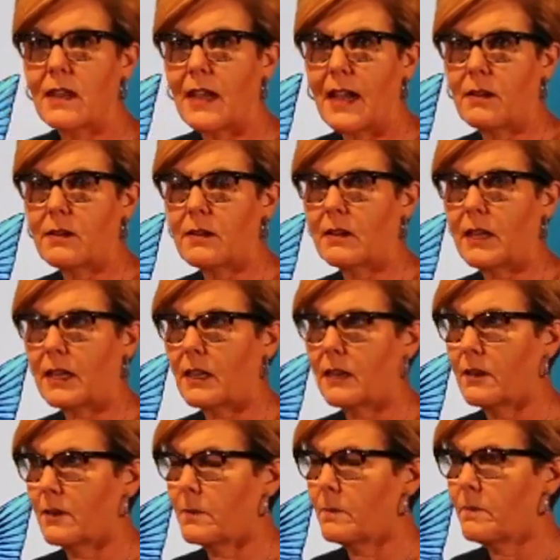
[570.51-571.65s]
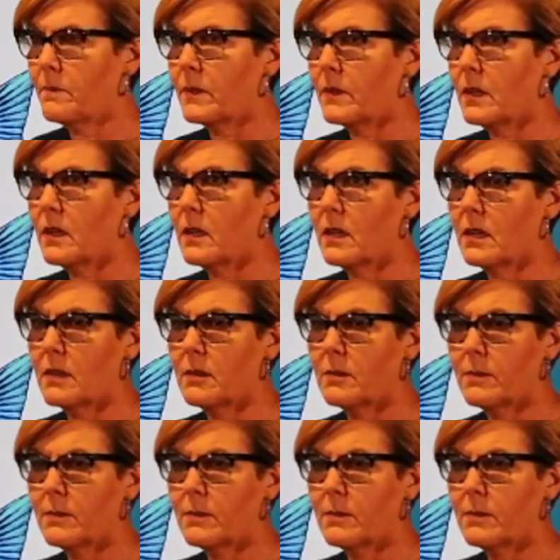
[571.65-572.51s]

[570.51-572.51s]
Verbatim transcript: at like a uh,